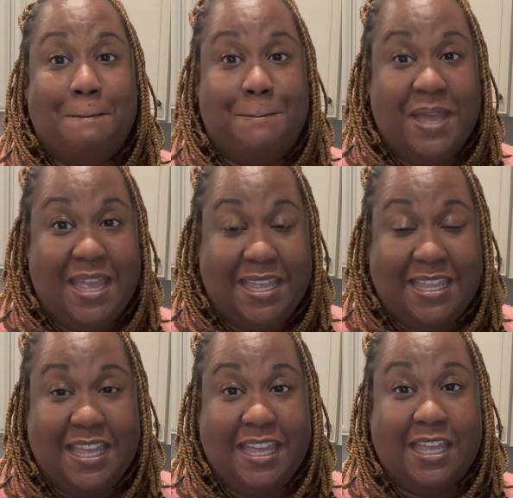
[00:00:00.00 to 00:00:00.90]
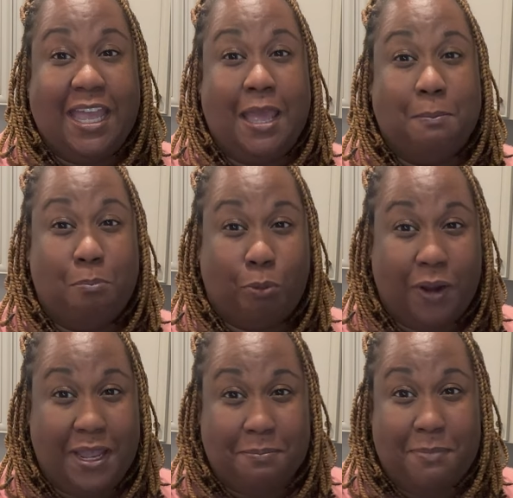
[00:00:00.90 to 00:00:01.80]
baking and
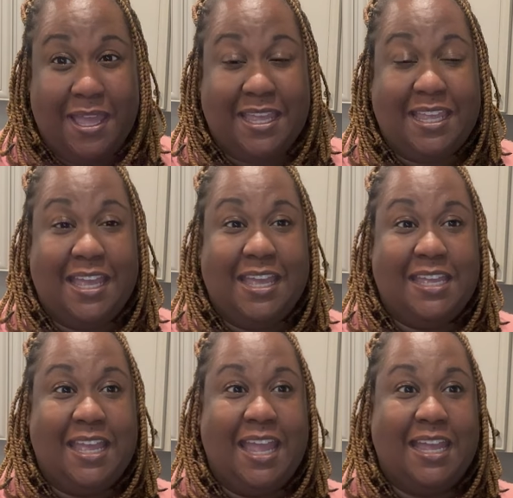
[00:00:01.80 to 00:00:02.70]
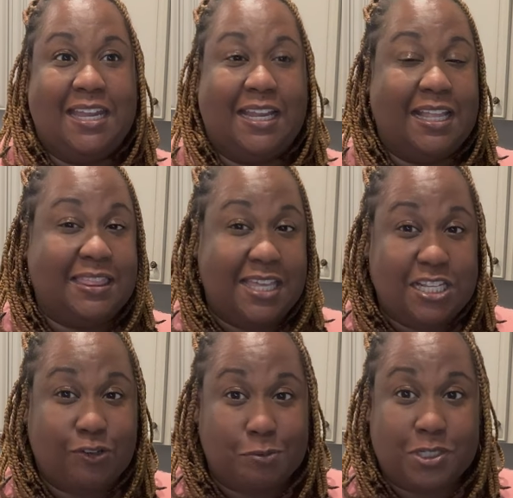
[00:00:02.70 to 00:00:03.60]
bread making and like
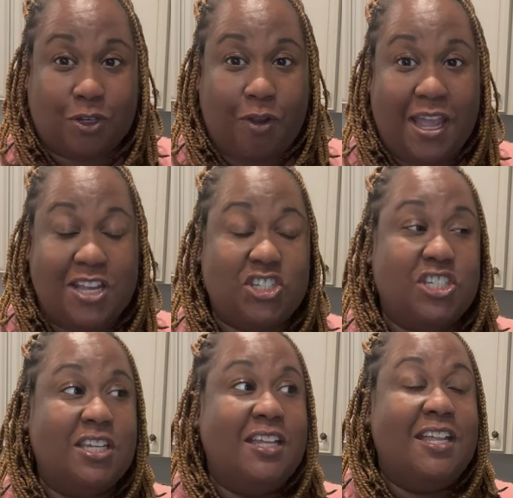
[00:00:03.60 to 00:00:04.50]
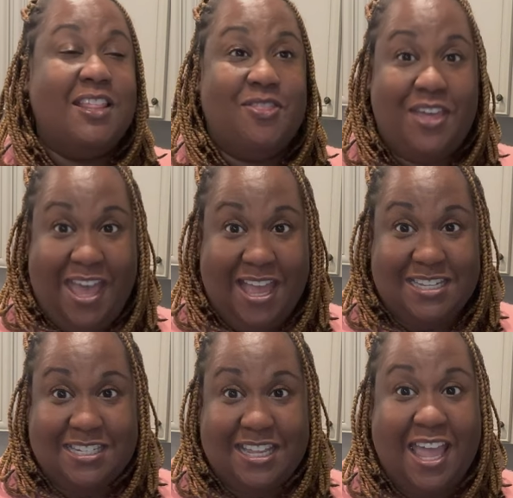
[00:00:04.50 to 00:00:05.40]
things from scratch,
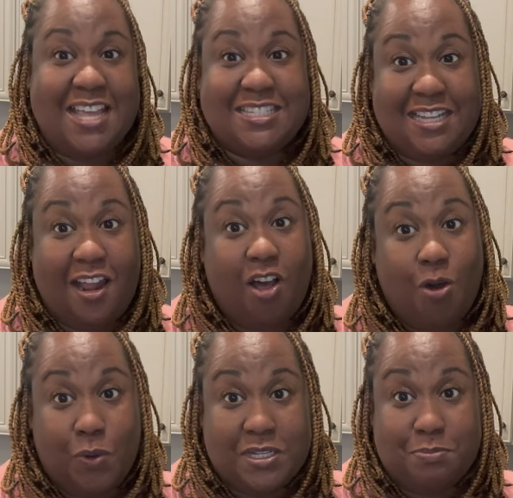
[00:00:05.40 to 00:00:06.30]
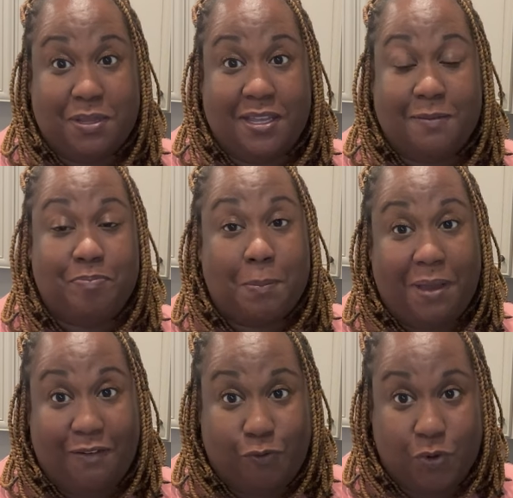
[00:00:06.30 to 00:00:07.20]
that has not always been
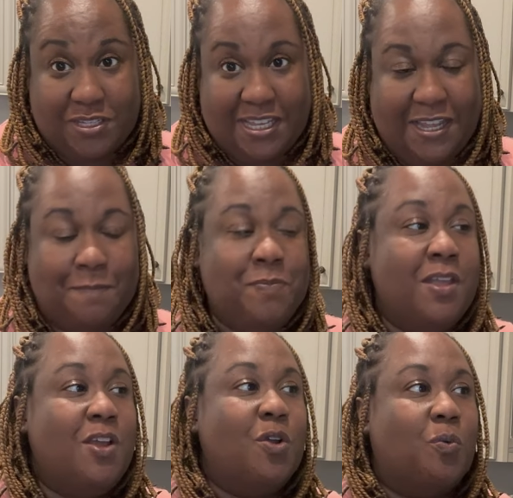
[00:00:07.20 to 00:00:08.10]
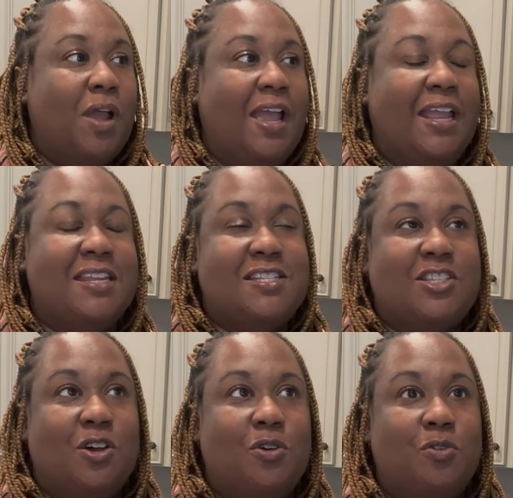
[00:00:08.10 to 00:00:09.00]
my forte, right?
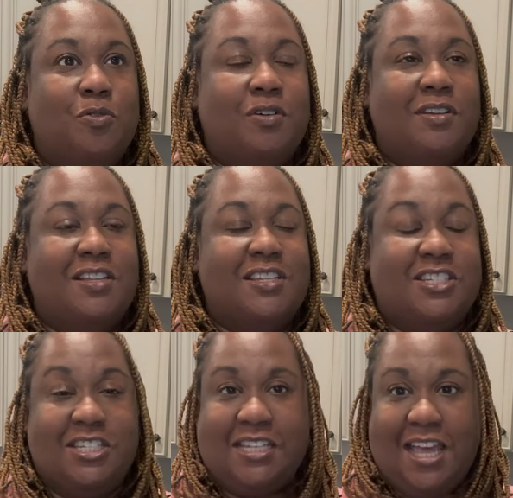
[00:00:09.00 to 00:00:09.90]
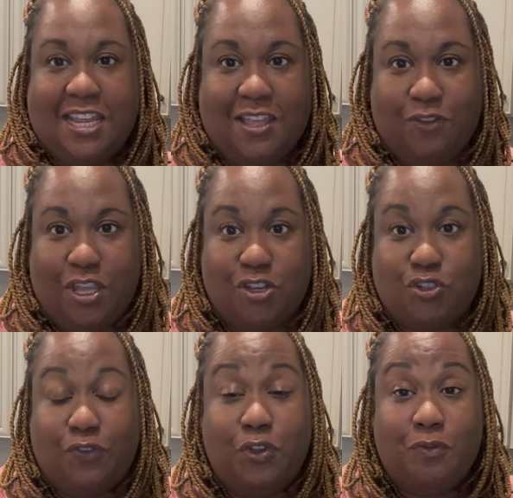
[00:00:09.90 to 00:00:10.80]
So just to kind of give you
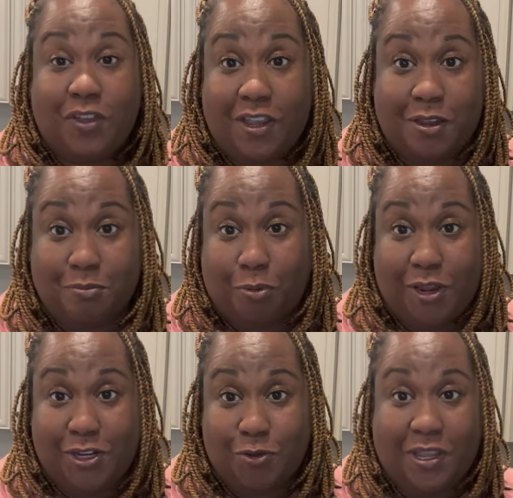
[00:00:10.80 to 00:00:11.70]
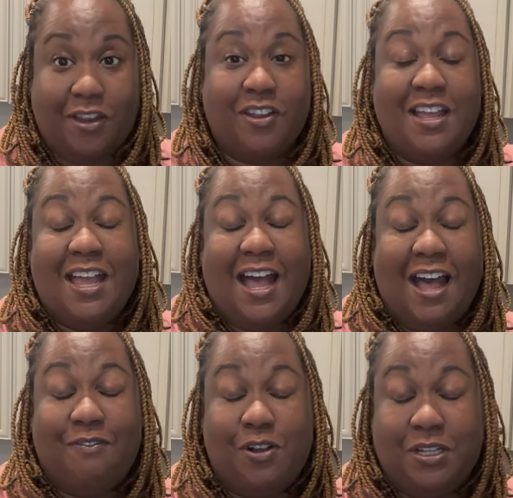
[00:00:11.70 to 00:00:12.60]
history, if you're very brand new here,
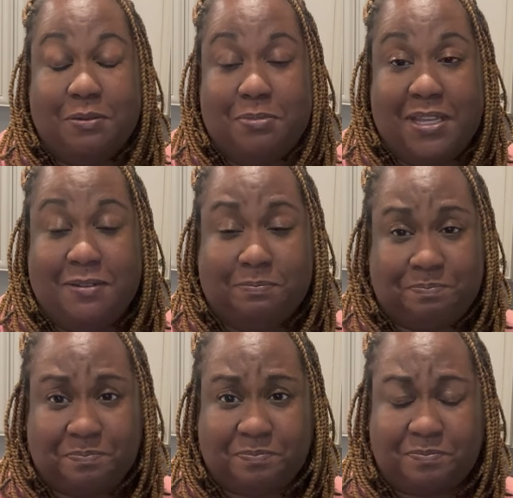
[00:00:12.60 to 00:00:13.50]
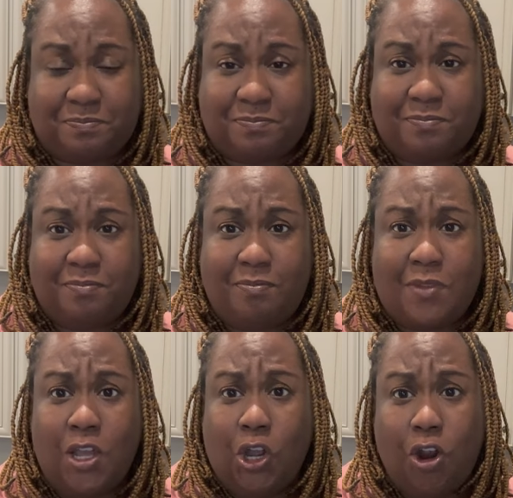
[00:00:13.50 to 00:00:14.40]
I've only been
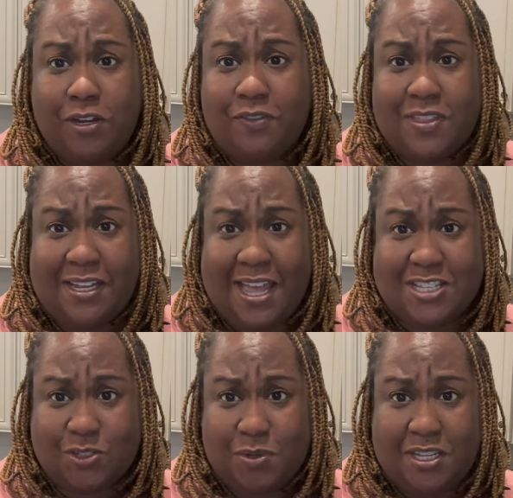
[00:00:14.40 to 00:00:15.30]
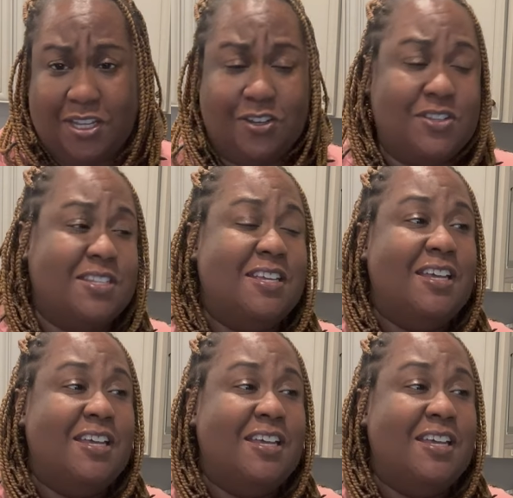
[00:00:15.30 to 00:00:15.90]
gardening for the last 3 years.